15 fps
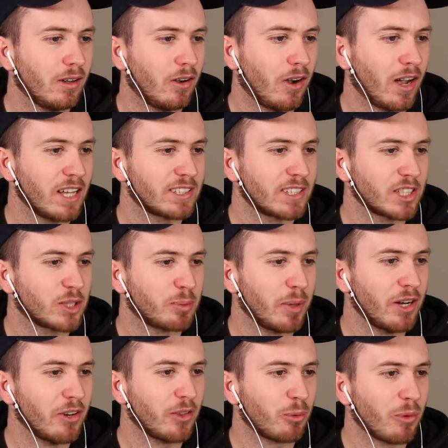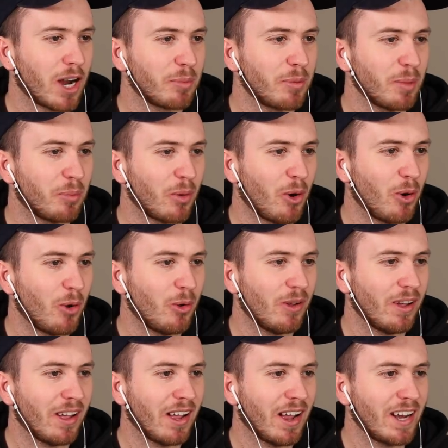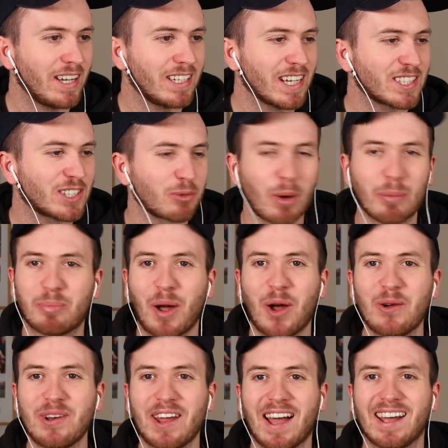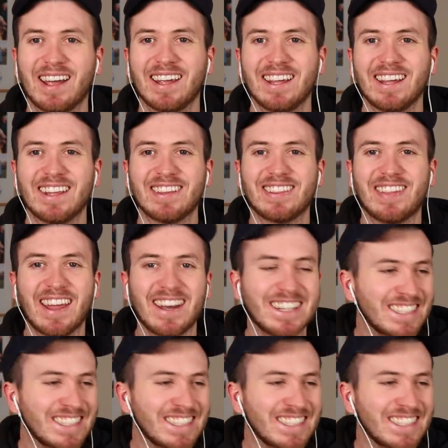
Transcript: Oh, has the spin on the rugby ball, and he does the Rabona. That